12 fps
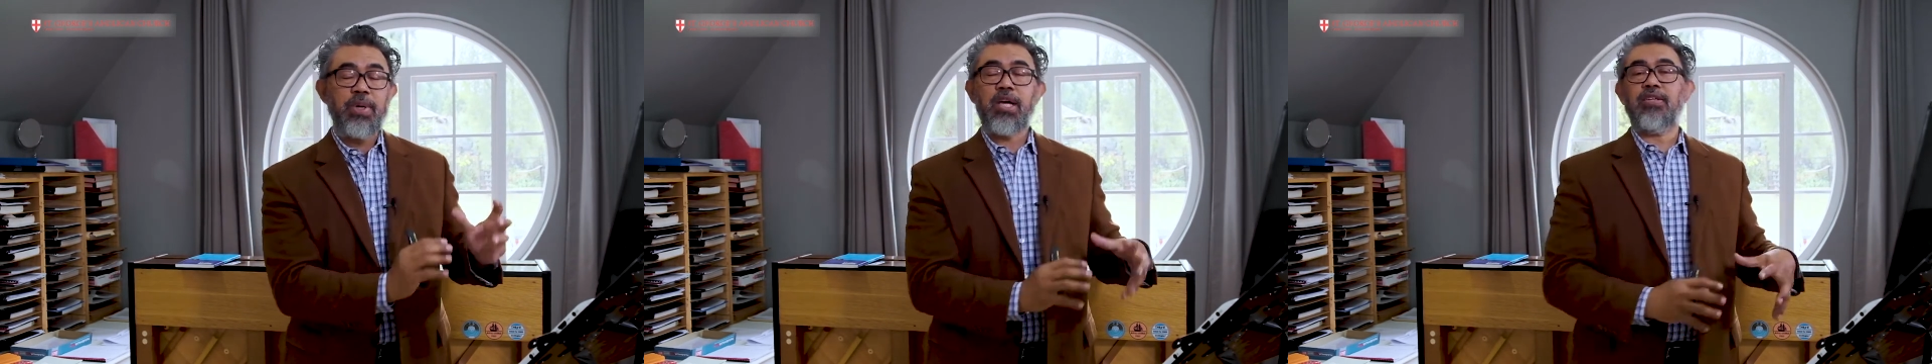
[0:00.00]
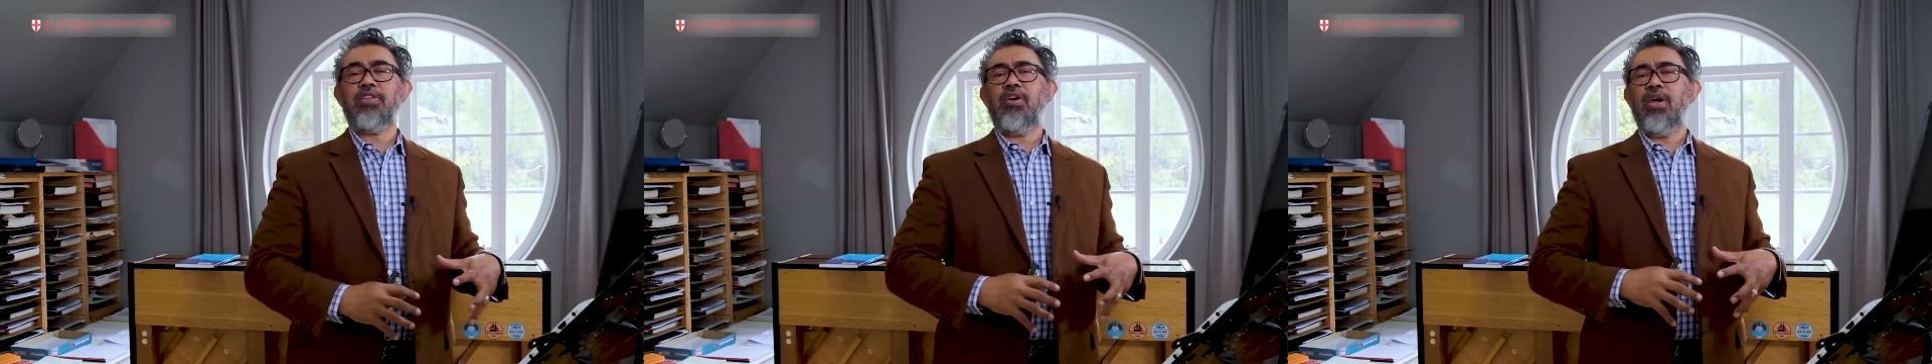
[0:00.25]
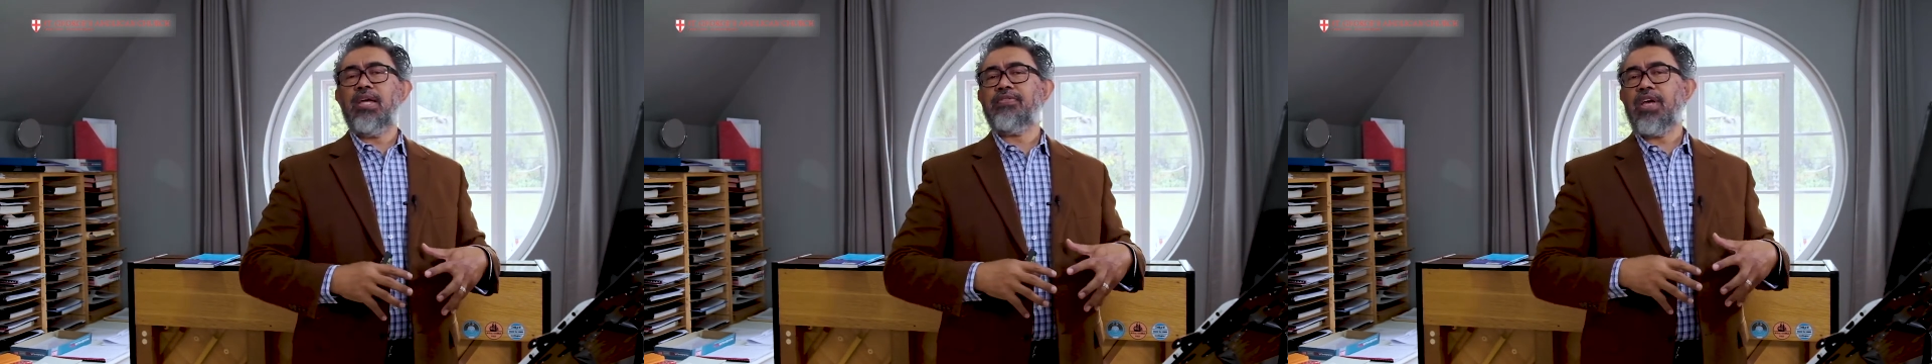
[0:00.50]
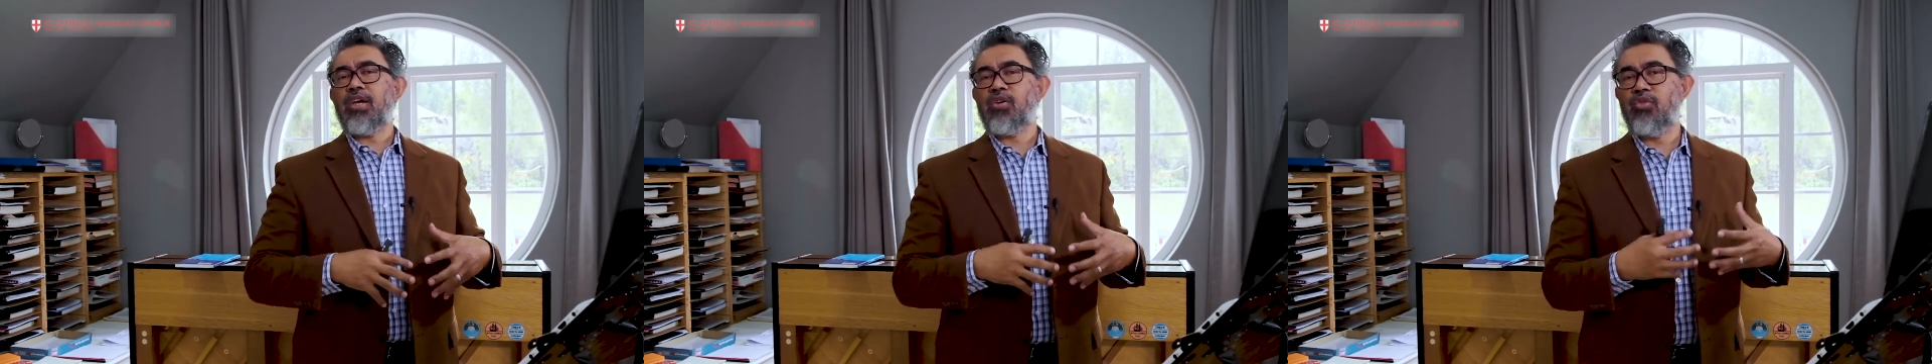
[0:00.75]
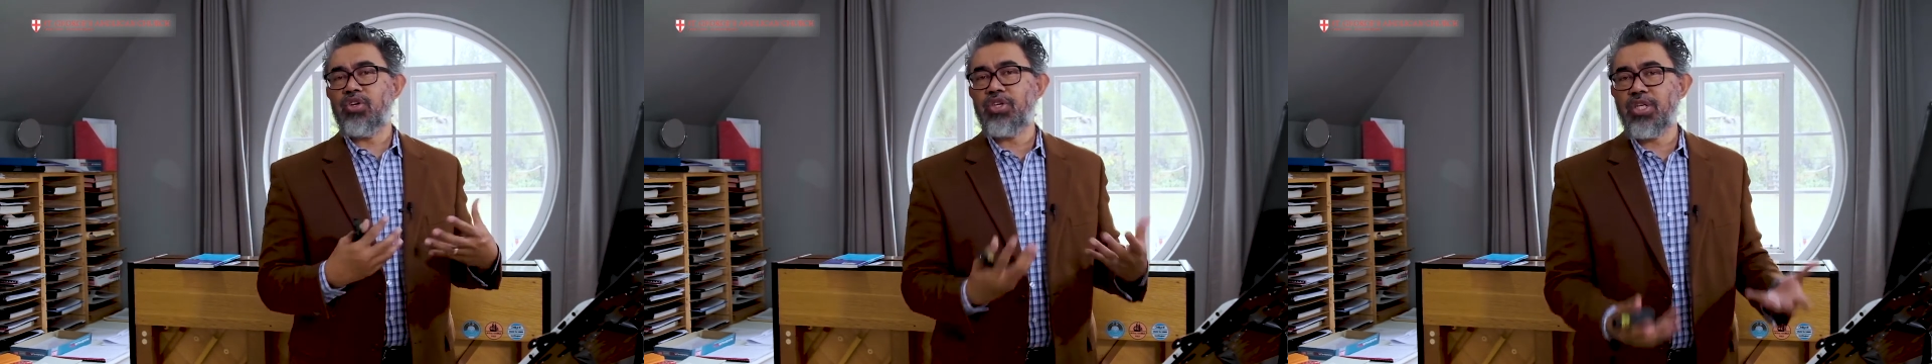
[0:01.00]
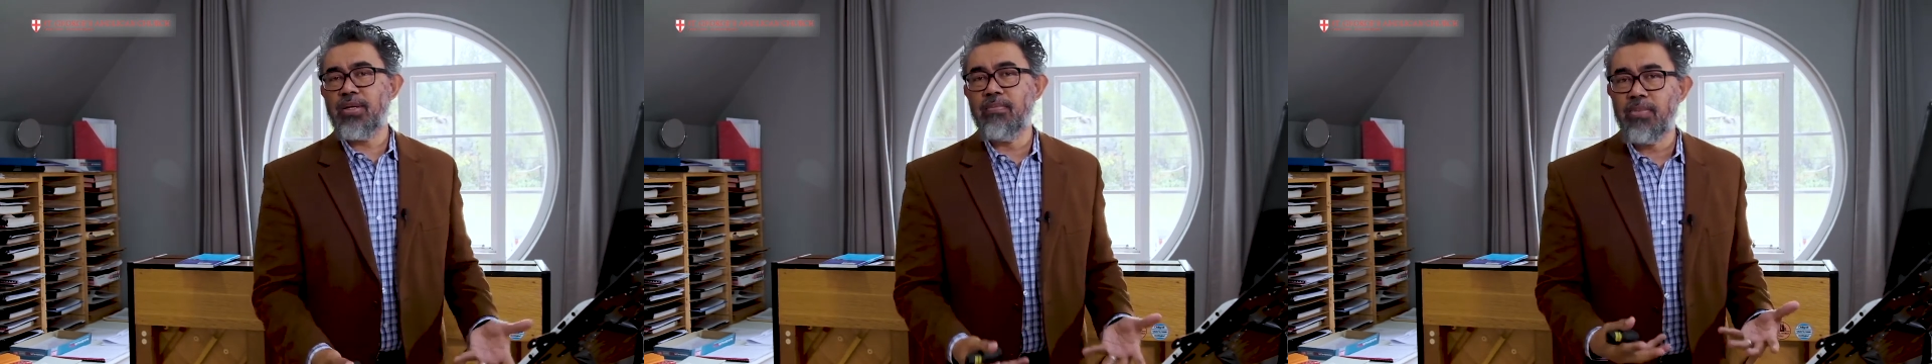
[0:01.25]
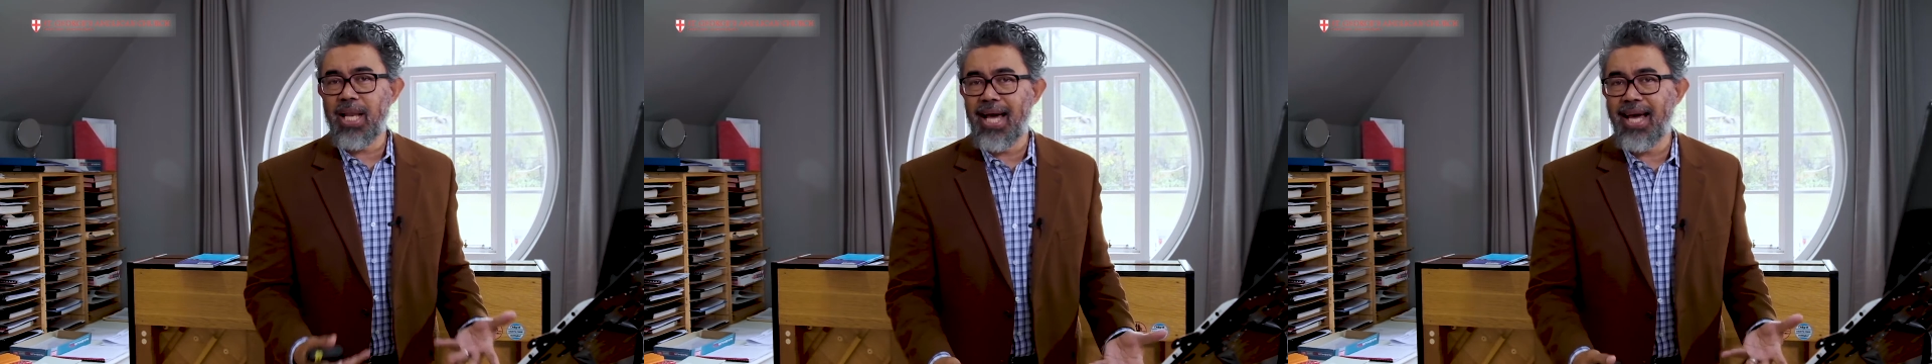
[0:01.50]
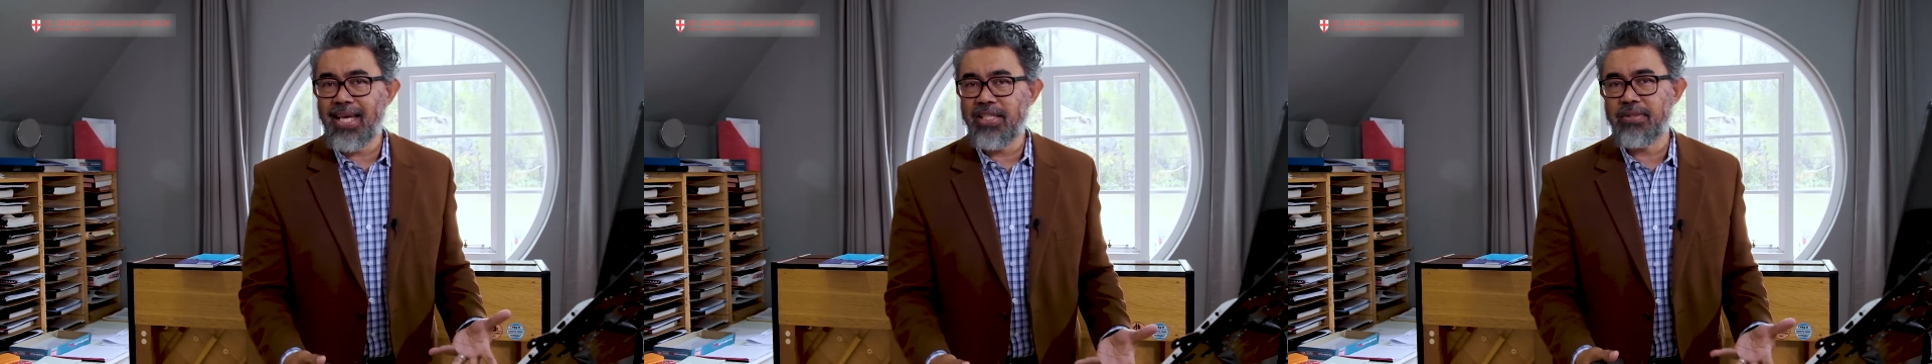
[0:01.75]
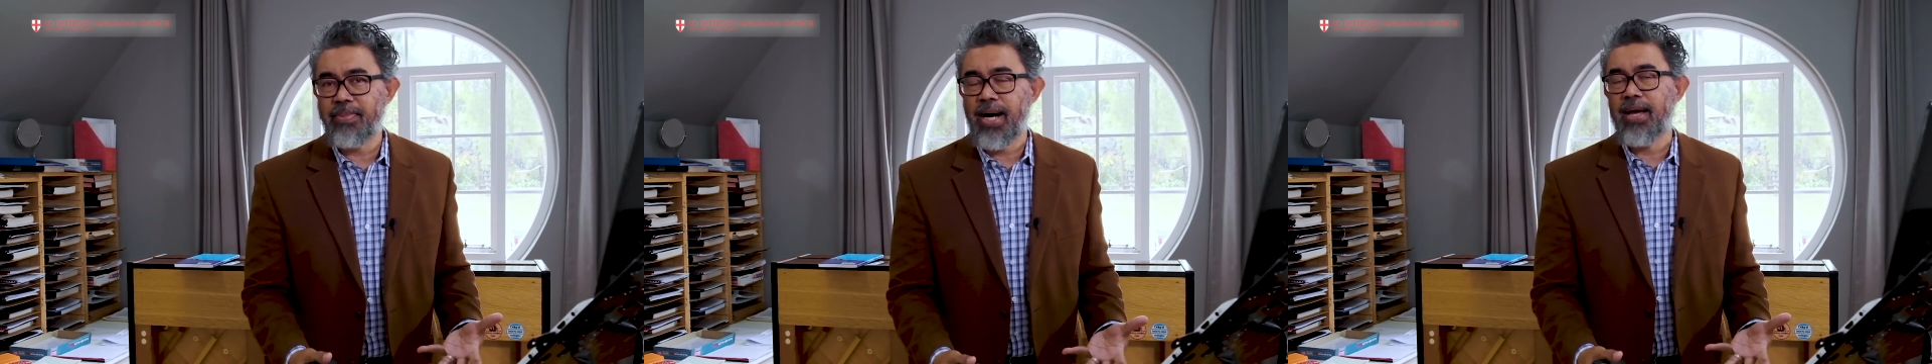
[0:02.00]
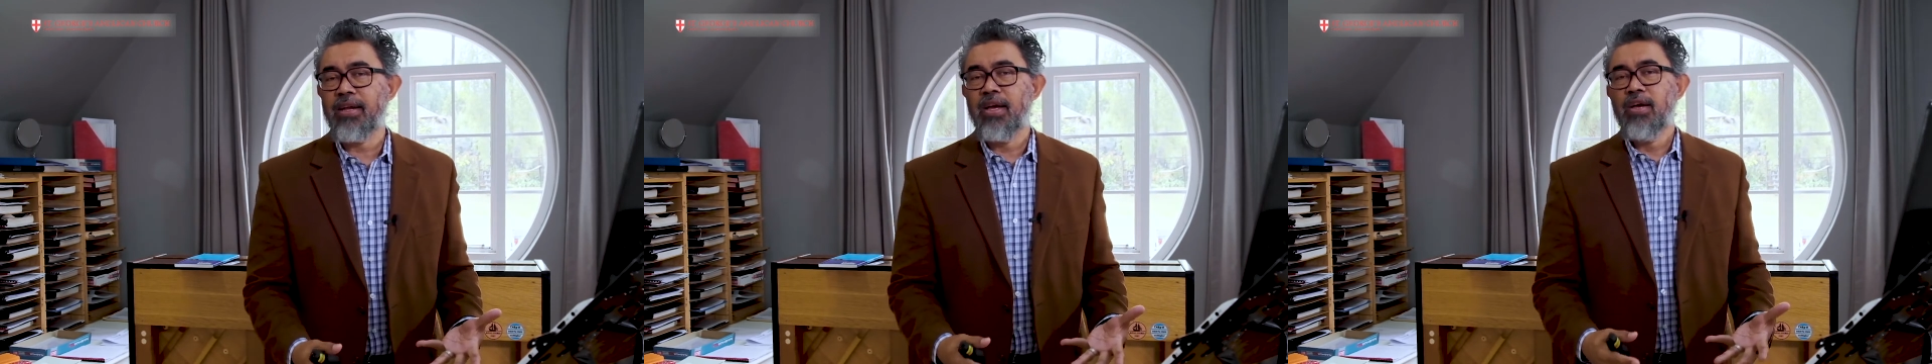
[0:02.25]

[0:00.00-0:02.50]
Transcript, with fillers: Because there is a Christian blind spot